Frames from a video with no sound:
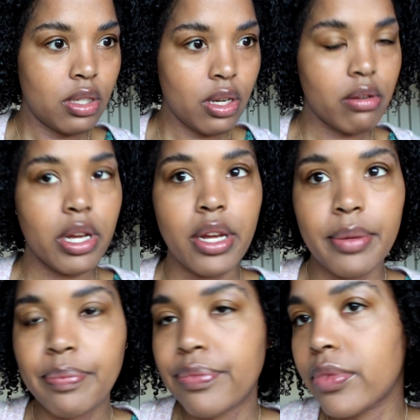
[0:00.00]

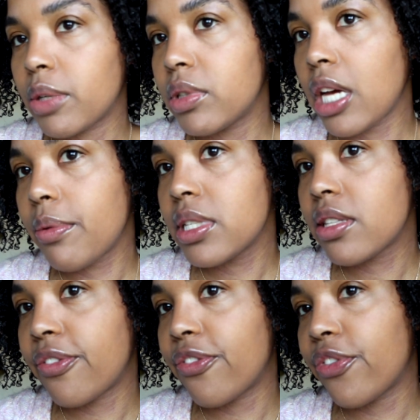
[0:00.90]
Okay, well that was
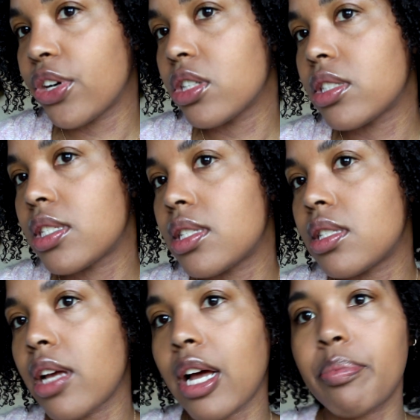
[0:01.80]
the
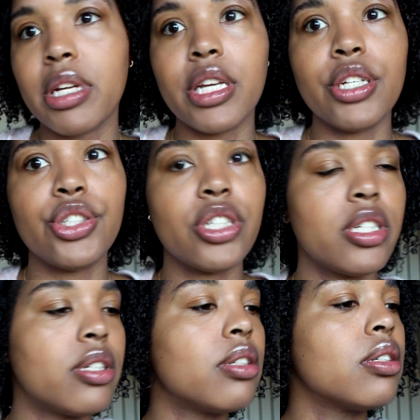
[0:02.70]
first
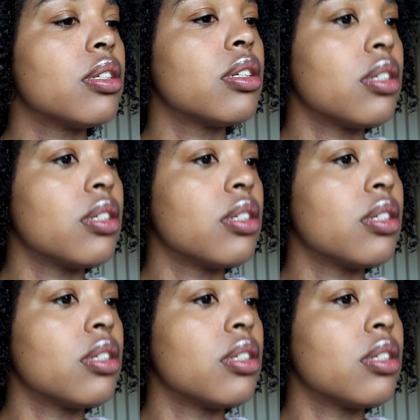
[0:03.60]
application.